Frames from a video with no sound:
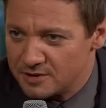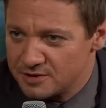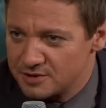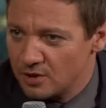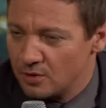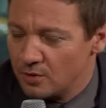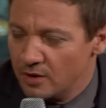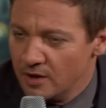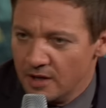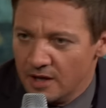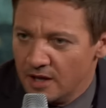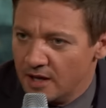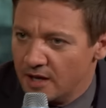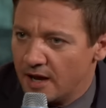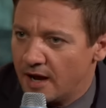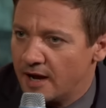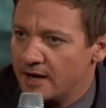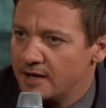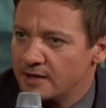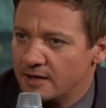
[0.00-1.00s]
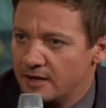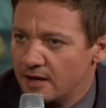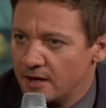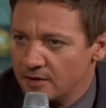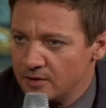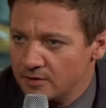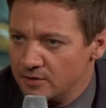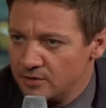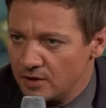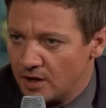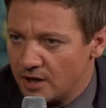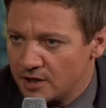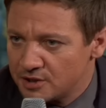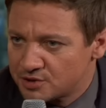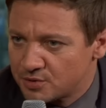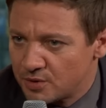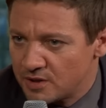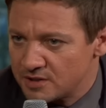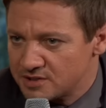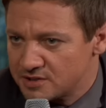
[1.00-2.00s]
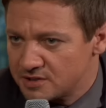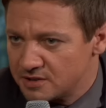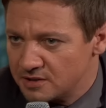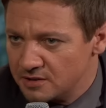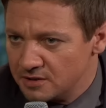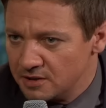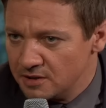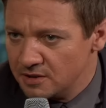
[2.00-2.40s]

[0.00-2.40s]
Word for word: So I I trust